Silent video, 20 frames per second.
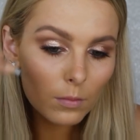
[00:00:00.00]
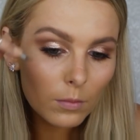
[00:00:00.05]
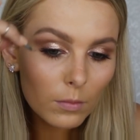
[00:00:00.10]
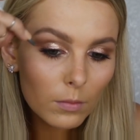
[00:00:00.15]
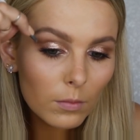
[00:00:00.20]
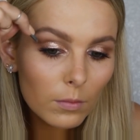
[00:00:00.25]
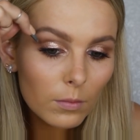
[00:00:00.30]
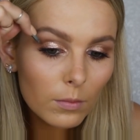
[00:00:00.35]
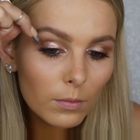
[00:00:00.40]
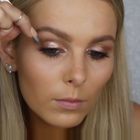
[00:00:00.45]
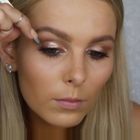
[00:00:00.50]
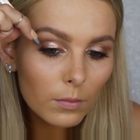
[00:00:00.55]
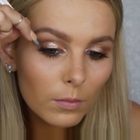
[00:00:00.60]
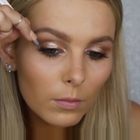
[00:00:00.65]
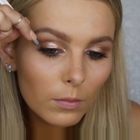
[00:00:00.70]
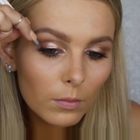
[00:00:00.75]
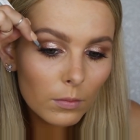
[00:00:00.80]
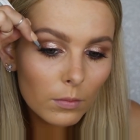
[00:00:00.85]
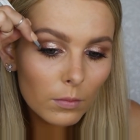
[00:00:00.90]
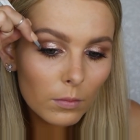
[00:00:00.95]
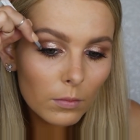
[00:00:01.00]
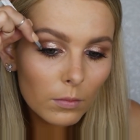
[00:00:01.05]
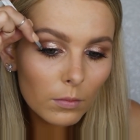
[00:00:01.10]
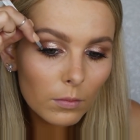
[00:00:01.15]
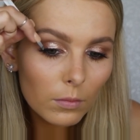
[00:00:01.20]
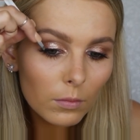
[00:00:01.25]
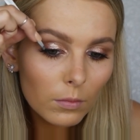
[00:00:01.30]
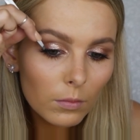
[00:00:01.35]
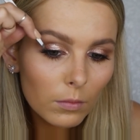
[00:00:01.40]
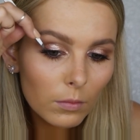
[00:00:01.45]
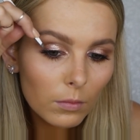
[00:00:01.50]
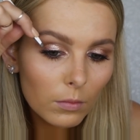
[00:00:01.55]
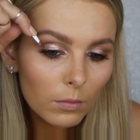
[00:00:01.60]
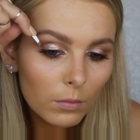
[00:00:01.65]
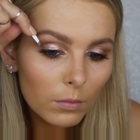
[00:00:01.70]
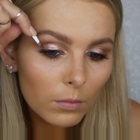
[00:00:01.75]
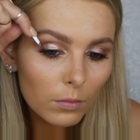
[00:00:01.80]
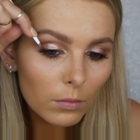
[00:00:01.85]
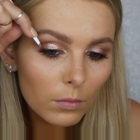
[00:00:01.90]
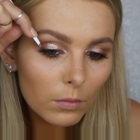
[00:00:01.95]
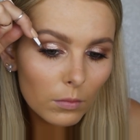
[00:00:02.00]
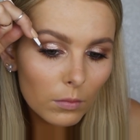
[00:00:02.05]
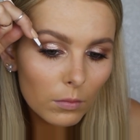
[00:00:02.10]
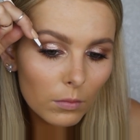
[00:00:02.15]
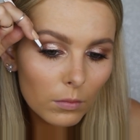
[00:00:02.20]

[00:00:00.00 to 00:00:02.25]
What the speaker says: (no one is talking)